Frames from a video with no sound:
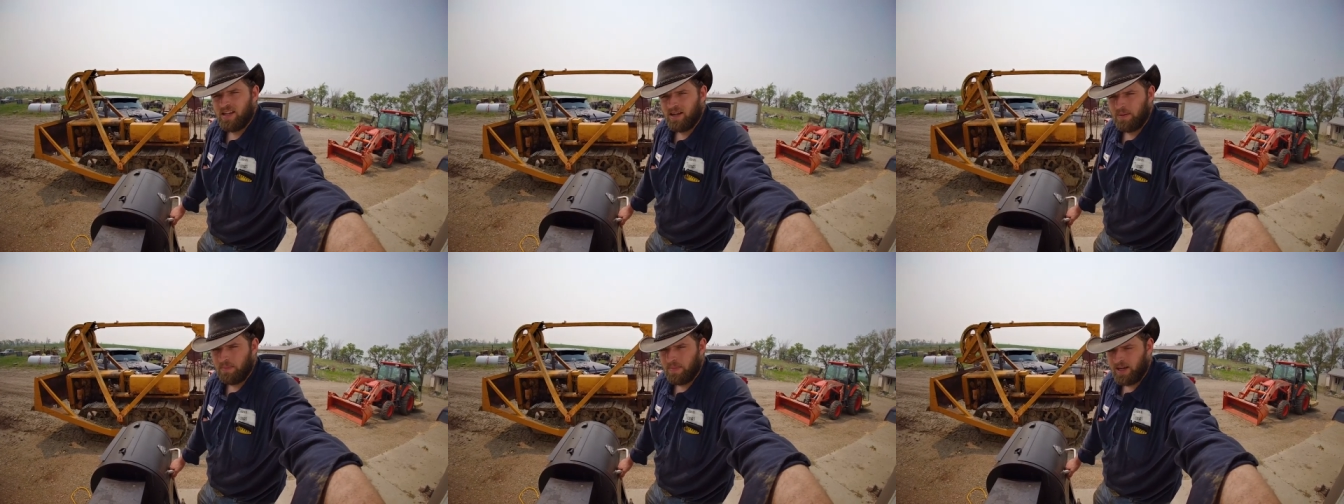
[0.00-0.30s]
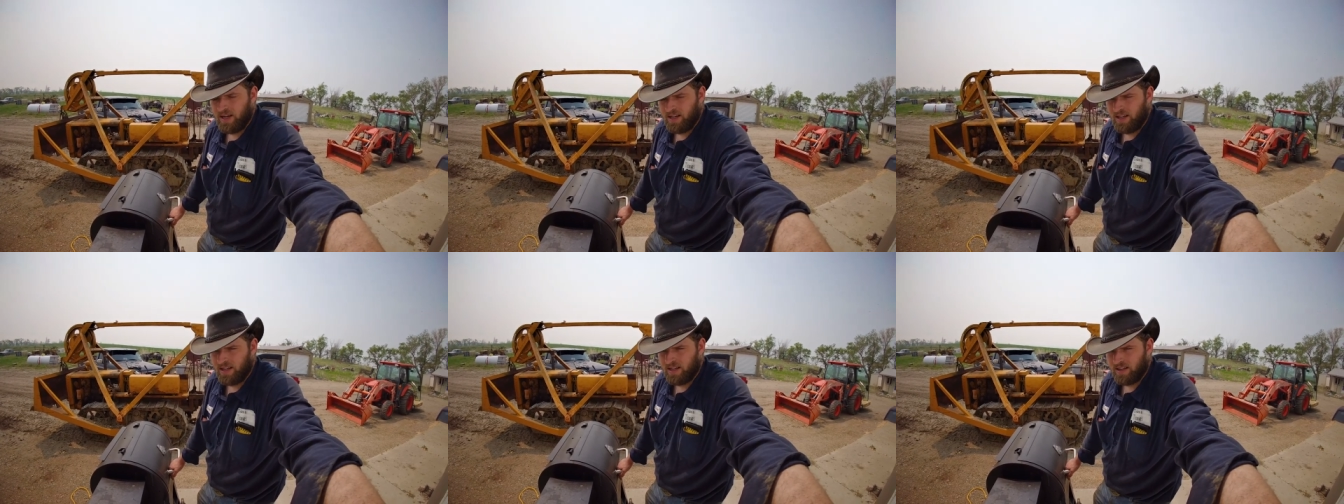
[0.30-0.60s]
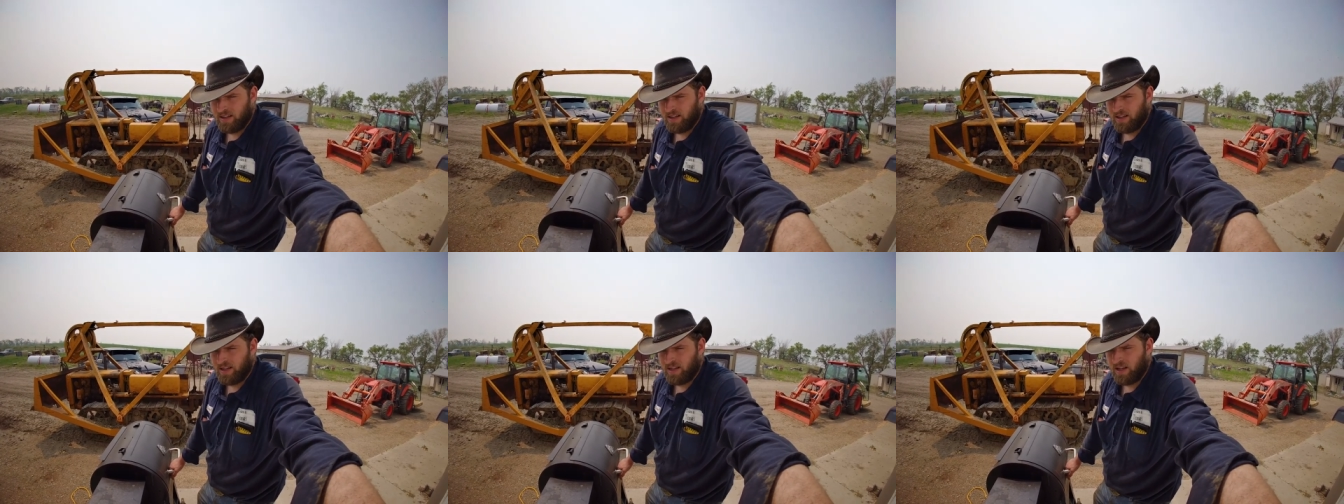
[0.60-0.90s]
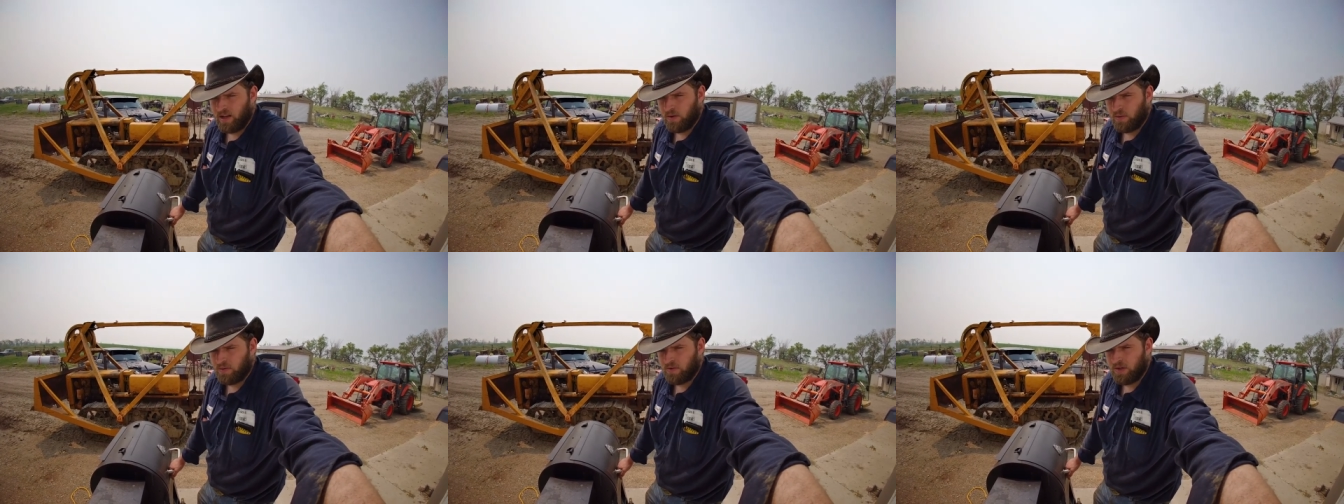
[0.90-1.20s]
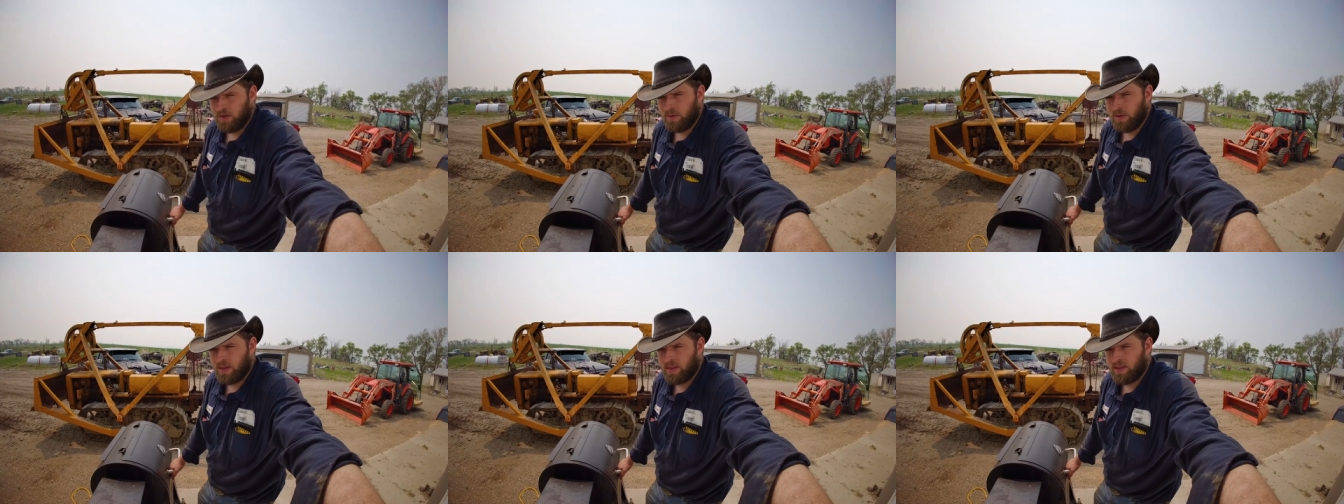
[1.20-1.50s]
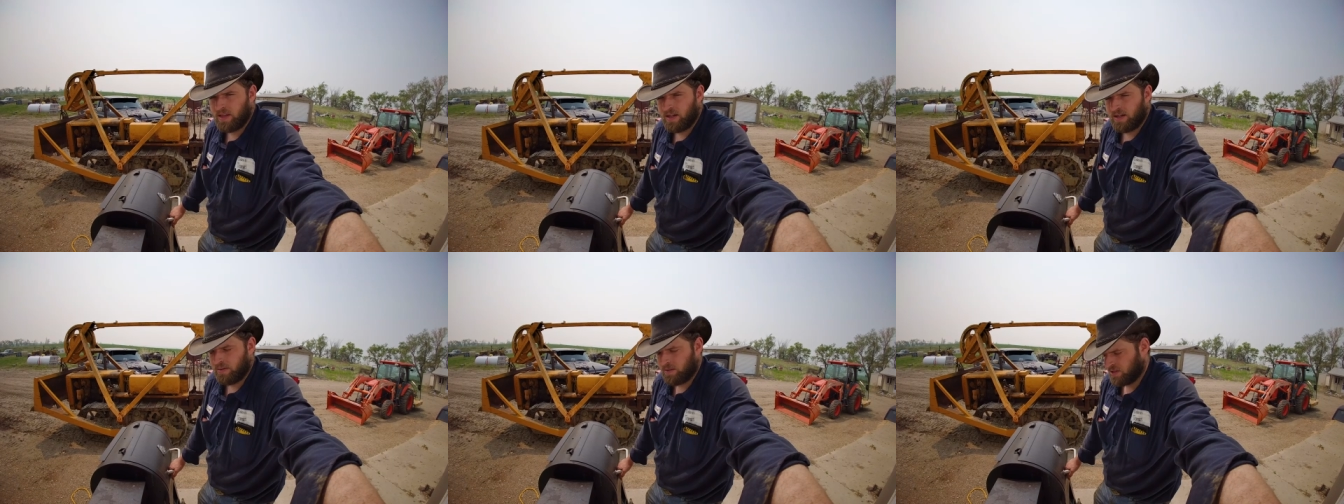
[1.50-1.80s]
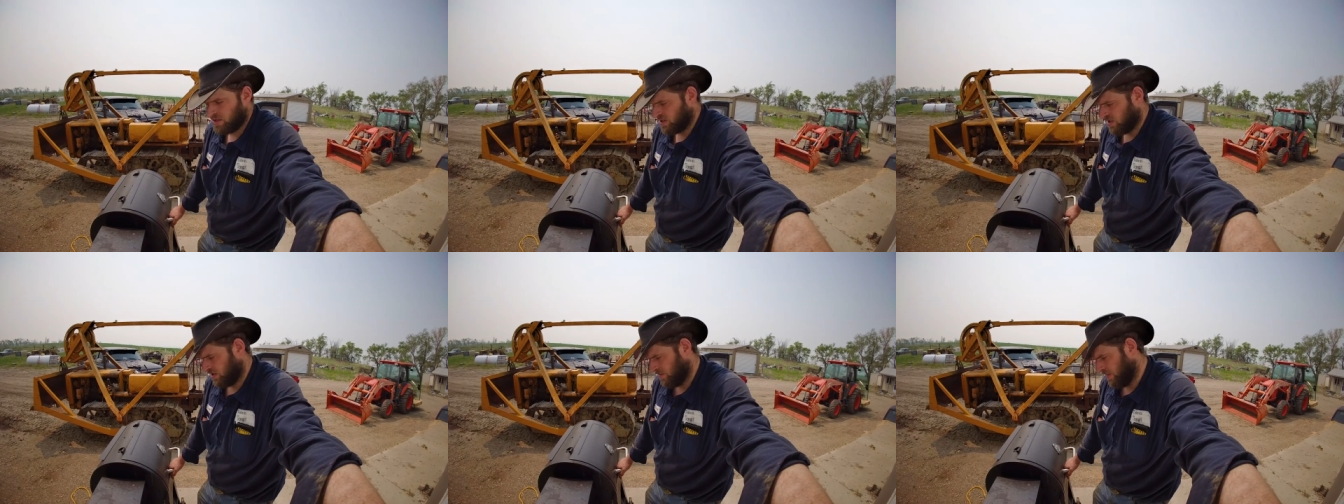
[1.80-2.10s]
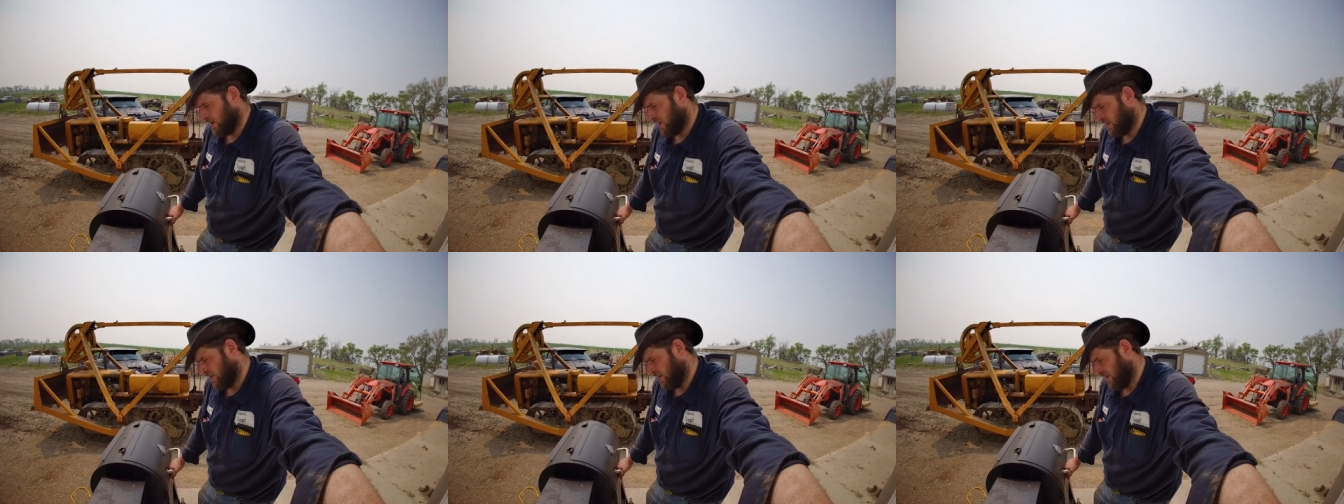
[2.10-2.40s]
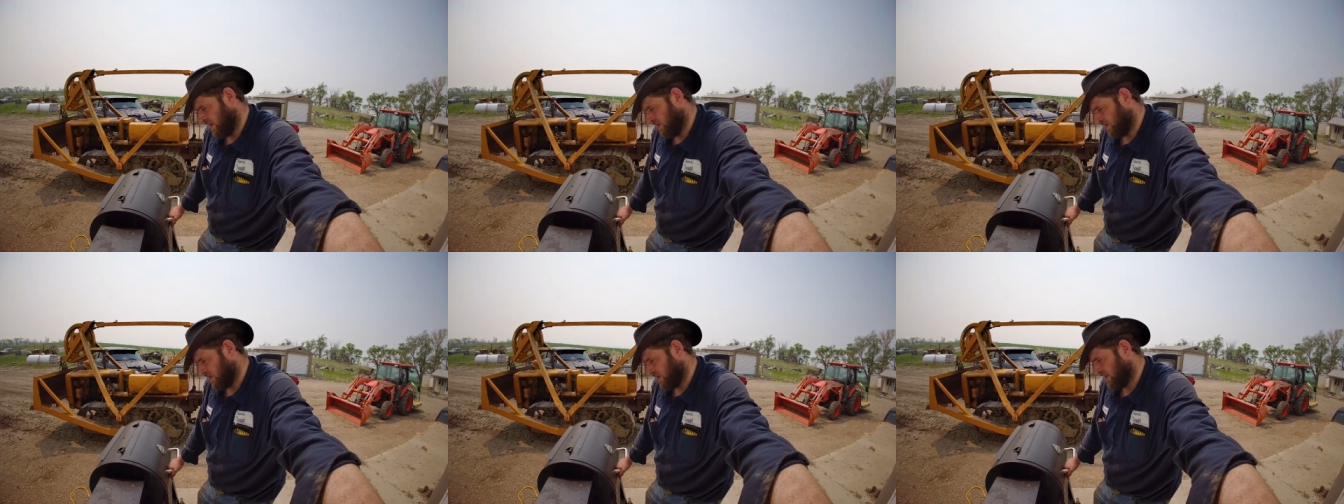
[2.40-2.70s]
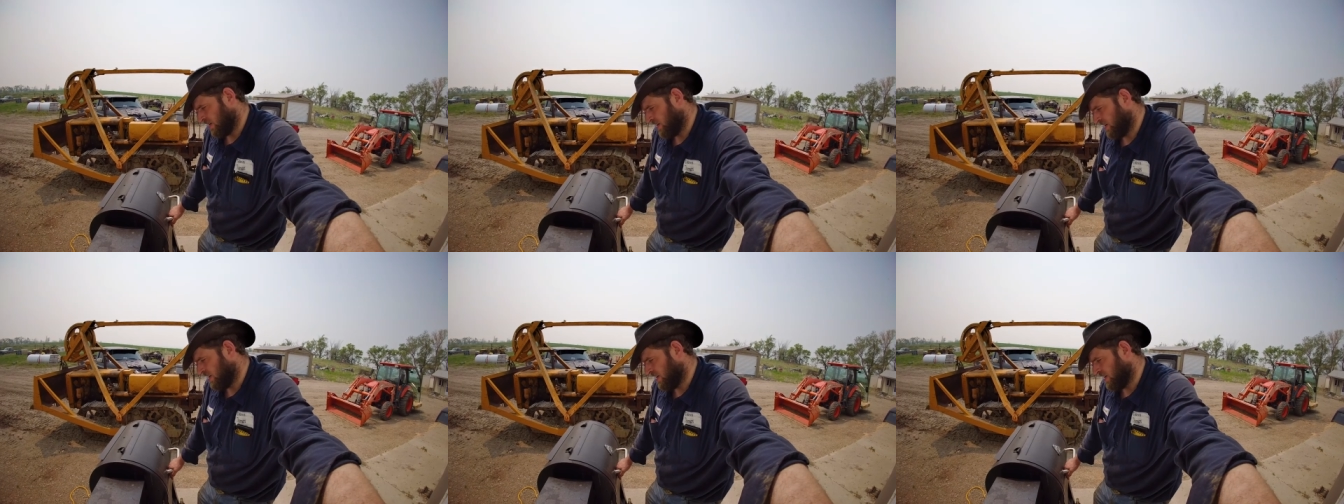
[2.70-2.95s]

immediately go through it, then it would still be around.